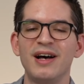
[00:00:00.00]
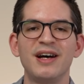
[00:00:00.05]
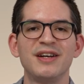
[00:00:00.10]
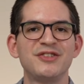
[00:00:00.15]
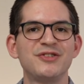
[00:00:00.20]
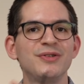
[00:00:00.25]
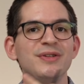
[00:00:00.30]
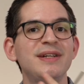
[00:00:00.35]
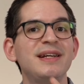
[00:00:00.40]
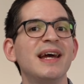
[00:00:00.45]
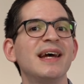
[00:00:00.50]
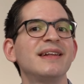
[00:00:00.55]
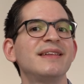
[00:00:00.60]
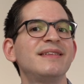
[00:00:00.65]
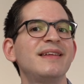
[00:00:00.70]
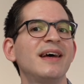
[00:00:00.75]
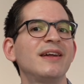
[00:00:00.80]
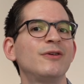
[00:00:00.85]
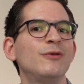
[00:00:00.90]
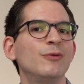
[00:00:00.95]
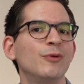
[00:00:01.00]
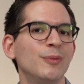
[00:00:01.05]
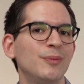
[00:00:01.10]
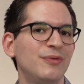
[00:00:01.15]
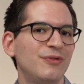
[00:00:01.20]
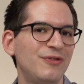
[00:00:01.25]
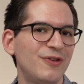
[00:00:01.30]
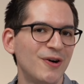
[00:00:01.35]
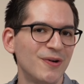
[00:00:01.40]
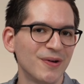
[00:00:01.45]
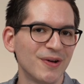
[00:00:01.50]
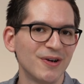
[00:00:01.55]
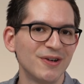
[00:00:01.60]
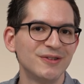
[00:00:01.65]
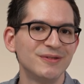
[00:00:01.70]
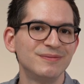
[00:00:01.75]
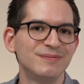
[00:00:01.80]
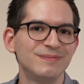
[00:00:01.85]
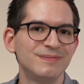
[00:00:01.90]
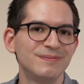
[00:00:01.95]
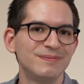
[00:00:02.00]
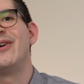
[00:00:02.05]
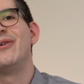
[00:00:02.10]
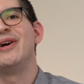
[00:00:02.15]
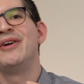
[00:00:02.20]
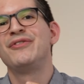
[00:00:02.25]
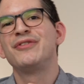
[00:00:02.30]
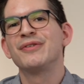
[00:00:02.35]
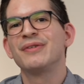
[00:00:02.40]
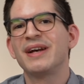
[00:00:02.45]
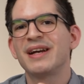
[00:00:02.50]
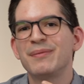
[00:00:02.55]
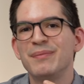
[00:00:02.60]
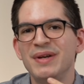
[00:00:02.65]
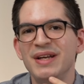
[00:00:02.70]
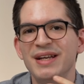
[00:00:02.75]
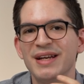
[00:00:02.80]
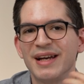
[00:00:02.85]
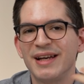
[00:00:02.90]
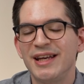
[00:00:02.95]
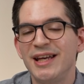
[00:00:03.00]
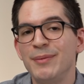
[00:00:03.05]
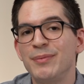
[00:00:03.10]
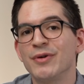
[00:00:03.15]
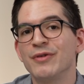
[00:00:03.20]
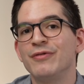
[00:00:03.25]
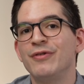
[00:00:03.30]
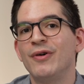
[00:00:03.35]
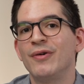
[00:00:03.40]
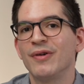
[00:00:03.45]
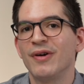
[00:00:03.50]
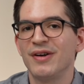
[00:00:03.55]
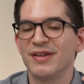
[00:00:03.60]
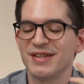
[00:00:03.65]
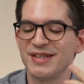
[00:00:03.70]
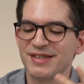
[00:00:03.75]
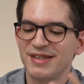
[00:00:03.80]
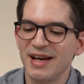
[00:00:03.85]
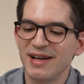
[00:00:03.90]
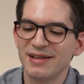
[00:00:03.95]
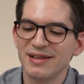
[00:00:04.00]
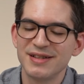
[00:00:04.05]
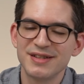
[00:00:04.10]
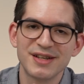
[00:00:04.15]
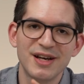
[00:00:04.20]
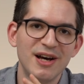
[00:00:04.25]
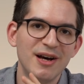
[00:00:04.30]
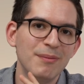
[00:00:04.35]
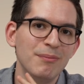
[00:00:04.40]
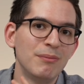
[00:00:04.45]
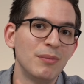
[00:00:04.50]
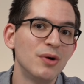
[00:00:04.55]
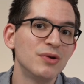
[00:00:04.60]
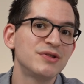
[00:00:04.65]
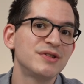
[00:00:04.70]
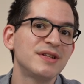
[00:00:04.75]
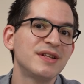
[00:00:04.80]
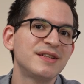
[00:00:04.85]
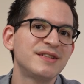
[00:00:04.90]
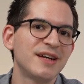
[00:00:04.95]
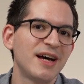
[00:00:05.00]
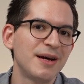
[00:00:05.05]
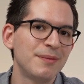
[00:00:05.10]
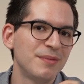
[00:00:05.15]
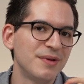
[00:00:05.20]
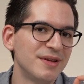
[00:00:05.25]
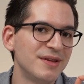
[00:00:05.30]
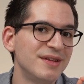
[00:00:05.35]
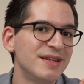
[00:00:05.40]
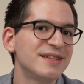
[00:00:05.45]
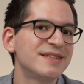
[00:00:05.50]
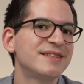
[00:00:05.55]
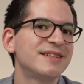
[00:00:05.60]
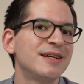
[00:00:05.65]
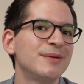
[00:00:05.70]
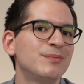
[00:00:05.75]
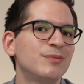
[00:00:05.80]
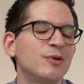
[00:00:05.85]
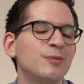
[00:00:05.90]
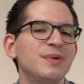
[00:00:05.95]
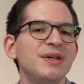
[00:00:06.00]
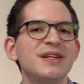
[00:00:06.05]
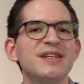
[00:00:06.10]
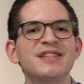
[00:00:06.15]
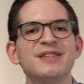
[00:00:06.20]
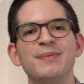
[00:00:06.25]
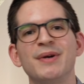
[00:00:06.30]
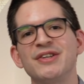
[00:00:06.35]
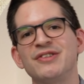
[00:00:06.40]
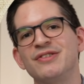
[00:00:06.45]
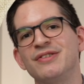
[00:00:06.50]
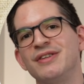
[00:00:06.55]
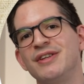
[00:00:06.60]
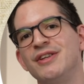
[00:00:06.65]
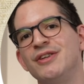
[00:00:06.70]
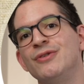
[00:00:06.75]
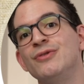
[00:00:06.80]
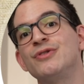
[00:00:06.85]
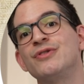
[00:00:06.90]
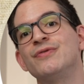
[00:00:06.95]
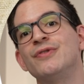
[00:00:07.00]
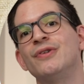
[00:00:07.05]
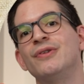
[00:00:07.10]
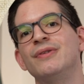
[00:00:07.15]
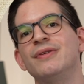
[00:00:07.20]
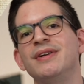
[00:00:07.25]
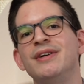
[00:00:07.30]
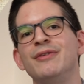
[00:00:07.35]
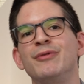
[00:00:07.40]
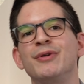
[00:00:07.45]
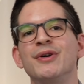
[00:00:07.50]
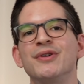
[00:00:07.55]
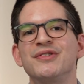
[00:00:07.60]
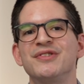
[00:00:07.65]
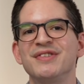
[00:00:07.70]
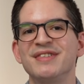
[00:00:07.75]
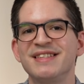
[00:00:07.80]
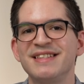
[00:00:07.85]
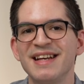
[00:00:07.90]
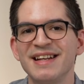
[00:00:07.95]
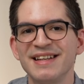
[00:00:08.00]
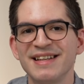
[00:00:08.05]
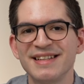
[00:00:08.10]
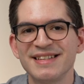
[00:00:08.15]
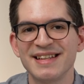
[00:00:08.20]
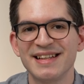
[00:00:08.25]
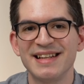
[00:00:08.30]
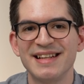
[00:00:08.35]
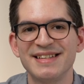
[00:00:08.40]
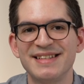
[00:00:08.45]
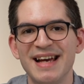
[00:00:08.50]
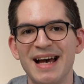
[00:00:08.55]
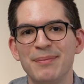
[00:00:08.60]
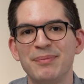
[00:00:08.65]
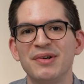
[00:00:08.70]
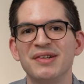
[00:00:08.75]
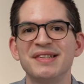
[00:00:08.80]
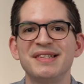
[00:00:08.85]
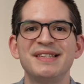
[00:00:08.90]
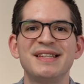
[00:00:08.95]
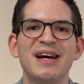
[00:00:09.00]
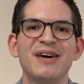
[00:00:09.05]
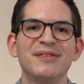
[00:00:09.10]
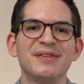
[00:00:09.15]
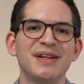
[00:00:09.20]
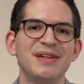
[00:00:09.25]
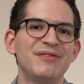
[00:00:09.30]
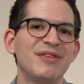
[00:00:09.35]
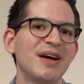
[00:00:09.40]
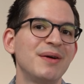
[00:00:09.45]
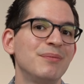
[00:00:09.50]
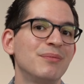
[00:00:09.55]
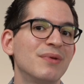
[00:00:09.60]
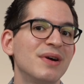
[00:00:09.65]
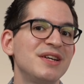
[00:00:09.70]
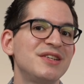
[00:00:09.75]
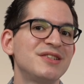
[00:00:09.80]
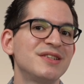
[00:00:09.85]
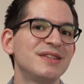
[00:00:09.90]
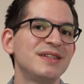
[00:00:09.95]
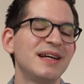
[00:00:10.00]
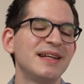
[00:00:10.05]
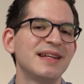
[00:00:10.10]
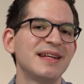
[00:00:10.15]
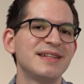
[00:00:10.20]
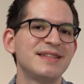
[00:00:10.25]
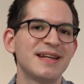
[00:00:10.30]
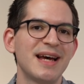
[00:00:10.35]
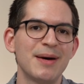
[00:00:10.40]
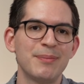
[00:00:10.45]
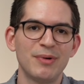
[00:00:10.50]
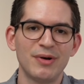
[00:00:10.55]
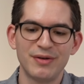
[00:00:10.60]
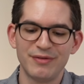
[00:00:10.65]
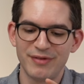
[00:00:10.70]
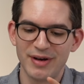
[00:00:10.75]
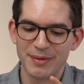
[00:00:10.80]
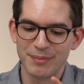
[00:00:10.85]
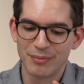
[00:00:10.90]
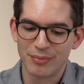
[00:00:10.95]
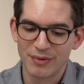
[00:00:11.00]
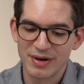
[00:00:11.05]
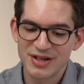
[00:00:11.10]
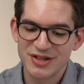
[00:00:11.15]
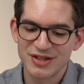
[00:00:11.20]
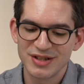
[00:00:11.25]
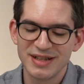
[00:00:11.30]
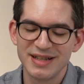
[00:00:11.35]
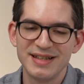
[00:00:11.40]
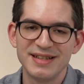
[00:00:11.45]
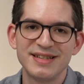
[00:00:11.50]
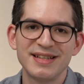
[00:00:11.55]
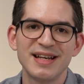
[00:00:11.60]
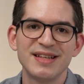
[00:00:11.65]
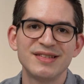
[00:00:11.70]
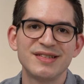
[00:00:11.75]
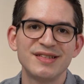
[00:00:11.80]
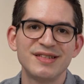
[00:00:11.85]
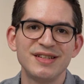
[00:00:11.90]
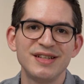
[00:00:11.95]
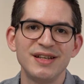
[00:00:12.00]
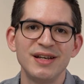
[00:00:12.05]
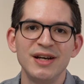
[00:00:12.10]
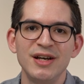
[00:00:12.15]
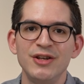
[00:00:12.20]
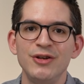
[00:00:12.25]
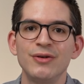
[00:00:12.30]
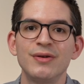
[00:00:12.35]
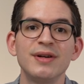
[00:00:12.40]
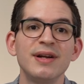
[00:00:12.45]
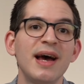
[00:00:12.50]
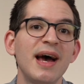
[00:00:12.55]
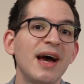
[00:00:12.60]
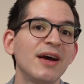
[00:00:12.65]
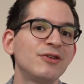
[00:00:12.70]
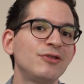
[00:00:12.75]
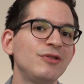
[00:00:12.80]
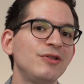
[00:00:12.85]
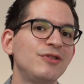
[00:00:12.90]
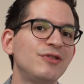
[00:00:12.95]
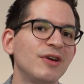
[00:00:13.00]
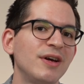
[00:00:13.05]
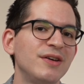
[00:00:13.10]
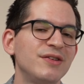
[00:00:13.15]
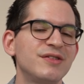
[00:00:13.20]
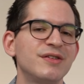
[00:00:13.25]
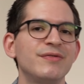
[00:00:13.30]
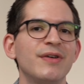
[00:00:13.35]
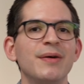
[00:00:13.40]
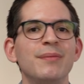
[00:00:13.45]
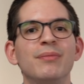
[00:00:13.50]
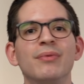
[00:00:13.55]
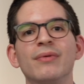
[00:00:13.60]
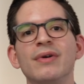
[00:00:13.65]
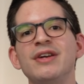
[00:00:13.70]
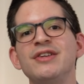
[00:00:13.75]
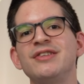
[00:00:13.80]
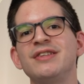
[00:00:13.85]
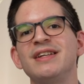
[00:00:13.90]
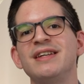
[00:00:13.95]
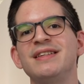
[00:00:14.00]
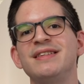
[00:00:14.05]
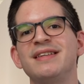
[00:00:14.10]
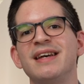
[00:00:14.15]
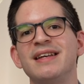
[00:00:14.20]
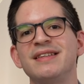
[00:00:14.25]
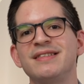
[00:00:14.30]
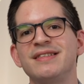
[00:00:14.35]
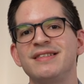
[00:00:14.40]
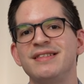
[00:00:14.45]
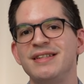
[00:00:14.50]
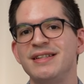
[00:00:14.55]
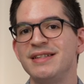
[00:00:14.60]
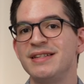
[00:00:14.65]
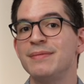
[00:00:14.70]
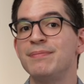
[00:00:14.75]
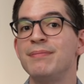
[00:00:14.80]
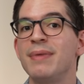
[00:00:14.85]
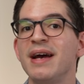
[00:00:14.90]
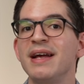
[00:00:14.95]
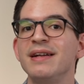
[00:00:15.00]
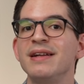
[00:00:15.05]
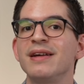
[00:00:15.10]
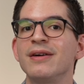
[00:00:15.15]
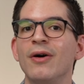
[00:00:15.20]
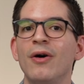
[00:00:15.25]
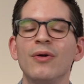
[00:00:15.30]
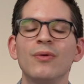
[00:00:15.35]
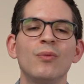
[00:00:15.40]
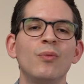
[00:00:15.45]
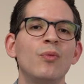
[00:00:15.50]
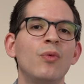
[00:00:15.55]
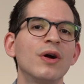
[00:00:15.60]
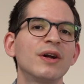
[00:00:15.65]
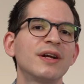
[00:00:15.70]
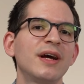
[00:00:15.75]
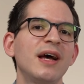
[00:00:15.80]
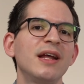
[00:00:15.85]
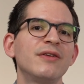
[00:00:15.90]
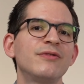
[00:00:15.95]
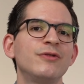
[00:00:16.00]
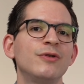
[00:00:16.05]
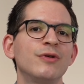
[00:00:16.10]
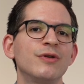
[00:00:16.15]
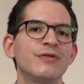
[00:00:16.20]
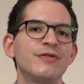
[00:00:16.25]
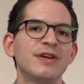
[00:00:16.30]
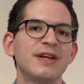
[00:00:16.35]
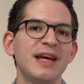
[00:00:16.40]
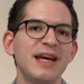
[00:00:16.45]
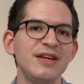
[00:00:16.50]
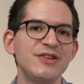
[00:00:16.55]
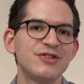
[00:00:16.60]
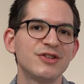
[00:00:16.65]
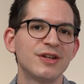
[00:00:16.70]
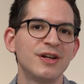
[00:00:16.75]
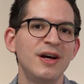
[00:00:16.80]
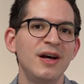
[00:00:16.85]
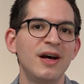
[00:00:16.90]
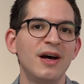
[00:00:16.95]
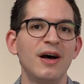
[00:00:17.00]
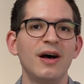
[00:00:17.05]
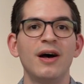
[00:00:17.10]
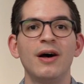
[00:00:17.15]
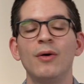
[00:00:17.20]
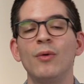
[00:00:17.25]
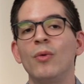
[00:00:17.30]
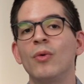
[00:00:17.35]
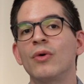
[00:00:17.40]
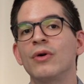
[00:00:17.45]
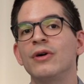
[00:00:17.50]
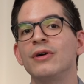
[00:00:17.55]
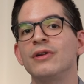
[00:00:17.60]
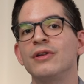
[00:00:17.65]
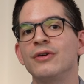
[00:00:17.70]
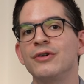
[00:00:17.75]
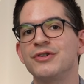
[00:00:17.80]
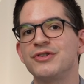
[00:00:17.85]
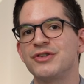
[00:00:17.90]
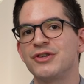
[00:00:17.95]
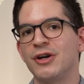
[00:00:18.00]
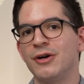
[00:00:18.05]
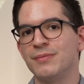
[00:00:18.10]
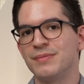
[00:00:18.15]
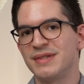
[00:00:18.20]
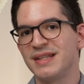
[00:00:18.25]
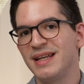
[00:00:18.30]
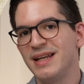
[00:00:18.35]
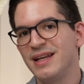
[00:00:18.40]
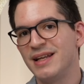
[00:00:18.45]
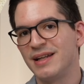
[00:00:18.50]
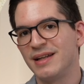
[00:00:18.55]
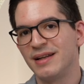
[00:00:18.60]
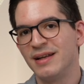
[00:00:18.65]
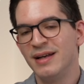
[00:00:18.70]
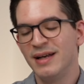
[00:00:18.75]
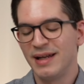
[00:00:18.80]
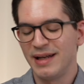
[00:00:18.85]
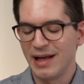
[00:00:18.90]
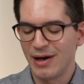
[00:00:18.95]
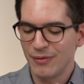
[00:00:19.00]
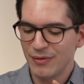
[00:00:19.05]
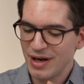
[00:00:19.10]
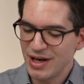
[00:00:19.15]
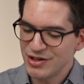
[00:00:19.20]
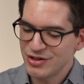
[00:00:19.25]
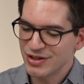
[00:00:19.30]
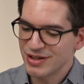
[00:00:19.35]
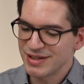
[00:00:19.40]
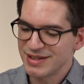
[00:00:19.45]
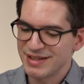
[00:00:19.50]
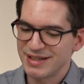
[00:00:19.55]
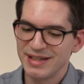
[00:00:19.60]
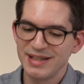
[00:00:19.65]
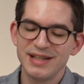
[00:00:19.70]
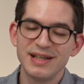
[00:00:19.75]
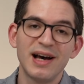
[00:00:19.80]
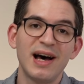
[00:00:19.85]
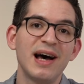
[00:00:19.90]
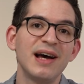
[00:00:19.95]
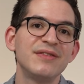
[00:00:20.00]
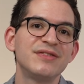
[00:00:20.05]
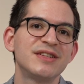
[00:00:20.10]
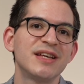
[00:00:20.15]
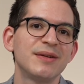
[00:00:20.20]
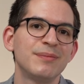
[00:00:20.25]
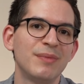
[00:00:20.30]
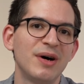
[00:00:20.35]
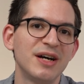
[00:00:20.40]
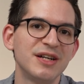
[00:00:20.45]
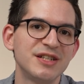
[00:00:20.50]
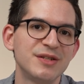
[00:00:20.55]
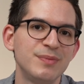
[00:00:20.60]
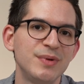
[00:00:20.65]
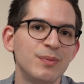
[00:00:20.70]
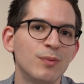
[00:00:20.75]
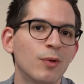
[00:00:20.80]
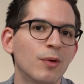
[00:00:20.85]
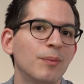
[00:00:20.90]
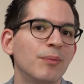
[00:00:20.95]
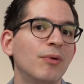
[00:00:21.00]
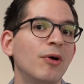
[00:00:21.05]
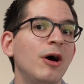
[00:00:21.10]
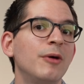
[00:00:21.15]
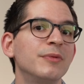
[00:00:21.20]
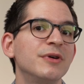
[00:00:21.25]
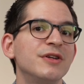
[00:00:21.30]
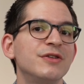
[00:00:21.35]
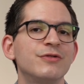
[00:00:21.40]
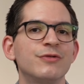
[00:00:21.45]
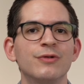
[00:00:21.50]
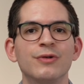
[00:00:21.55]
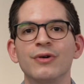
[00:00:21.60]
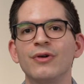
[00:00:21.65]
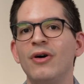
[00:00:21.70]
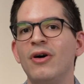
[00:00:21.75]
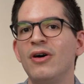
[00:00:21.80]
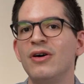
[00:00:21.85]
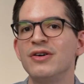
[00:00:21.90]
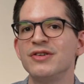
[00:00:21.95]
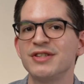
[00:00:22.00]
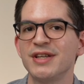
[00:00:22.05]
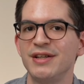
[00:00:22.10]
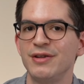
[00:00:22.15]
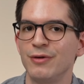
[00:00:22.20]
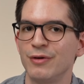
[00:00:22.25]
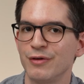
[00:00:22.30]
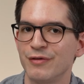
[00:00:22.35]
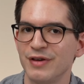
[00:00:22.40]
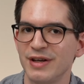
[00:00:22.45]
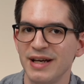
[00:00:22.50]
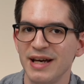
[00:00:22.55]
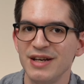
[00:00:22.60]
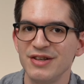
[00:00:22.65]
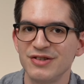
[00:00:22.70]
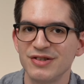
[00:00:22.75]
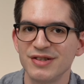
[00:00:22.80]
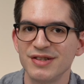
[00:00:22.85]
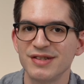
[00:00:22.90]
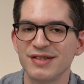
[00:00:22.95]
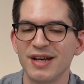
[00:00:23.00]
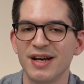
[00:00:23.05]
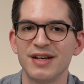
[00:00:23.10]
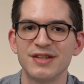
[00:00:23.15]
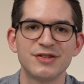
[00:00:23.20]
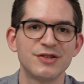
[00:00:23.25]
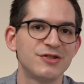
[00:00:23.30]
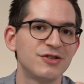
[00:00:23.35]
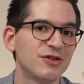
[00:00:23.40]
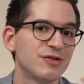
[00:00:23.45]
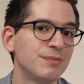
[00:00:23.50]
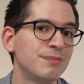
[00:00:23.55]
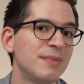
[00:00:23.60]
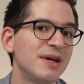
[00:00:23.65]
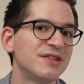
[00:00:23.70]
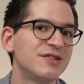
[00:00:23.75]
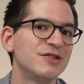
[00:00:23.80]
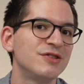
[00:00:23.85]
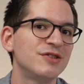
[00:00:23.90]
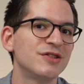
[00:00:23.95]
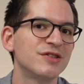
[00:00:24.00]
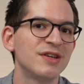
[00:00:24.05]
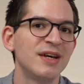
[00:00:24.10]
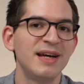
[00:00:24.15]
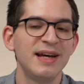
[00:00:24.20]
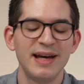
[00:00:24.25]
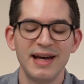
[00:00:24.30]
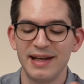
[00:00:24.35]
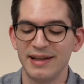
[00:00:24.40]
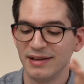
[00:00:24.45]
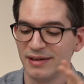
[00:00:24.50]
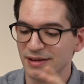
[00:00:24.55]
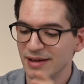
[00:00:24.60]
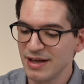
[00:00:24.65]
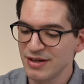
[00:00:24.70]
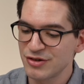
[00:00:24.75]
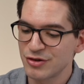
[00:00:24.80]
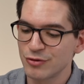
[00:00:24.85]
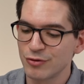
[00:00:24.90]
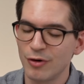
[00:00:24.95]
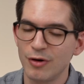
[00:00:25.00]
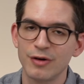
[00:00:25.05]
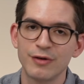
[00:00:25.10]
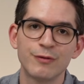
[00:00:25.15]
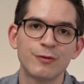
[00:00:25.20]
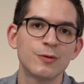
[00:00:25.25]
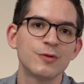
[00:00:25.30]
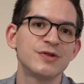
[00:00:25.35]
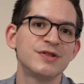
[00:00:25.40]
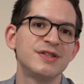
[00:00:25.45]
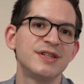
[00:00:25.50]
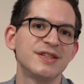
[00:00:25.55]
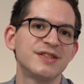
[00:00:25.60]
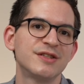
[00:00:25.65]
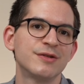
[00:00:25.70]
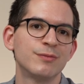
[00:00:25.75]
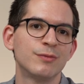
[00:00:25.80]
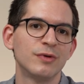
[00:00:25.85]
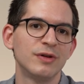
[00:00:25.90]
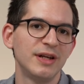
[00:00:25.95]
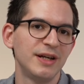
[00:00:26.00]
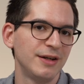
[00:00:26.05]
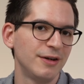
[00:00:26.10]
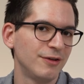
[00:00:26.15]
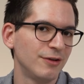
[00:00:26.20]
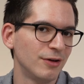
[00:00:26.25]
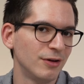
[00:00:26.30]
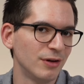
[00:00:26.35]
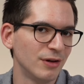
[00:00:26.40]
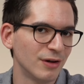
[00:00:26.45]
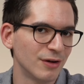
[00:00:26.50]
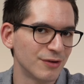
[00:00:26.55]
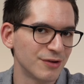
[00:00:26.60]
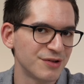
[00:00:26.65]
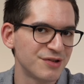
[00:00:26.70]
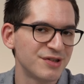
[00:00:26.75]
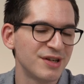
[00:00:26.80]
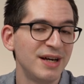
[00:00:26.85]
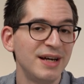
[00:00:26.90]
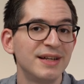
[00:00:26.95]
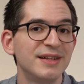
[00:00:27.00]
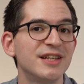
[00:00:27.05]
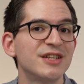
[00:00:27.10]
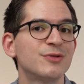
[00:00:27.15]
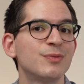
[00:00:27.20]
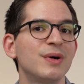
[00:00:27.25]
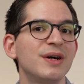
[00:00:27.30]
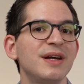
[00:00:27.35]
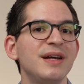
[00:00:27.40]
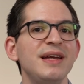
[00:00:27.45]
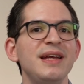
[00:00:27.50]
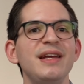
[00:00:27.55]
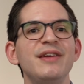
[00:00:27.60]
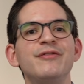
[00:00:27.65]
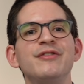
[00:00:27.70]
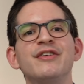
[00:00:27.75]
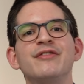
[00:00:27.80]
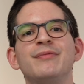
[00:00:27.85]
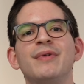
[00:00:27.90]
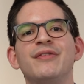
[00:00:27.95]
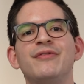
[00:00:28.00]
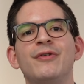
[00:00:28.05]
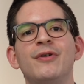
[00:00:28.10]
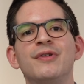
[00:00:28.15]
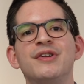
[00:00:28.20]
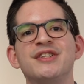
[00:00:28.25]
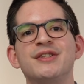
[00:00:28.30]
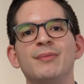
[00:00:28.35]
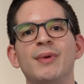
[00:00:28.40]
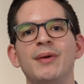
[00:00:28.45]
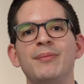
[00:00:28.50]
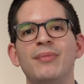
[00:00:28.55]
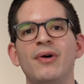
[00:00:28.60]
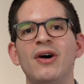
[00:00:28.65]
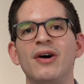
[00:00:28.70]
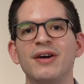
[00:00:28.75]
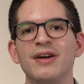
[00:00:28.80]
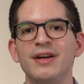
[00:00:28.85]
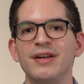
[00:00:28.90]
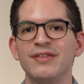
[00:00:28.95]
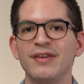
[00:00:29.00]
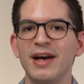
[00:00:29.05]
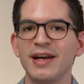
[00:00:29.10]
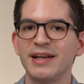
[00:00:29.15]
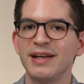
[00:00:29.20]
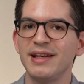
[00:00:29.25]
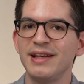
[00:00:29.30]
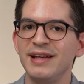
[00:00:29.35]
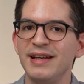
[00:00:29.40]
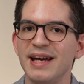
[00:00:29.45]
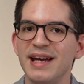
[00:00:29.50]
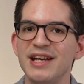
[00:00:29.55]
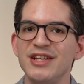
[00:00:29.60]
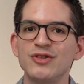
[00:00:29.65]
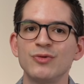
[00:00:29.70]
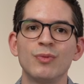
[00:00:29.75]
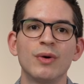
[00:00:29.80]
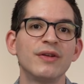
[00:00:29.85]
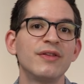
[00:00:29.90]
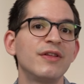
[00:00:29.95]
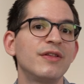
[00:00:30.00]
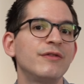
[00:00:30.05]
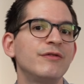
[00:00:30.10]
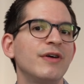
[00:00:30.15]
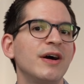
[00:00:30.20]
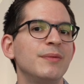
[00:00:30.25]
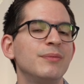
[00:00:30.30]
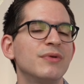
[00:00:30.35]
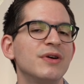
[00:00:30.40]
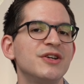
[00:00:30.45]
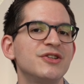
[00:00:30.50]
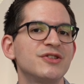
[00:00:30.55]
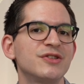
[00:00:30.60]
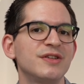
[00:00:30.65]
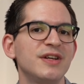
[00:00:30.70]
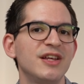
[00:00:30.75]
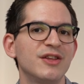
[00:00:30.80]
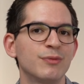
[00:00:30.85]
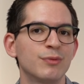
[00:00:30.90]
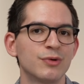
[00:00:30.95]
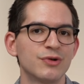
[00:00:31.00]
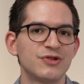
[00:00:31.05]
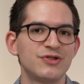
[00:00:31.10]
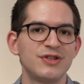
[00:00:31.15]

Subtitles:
to get that group photo. Now, if you're like me and keep your phone on silent most of the time, this tip will be especially useful. If we go to settings and then tap on sound and vibration and then tap on vibration intensity, you can actually change the vibration intensity depending on what kind of notification or alert comes in. Now, as you can see, I've set mine to be more prominent for calls and notifications such as messages and less strong for system-related alerts. This way, even if my phone is in my pocket, I can gauge whether the vibration is worth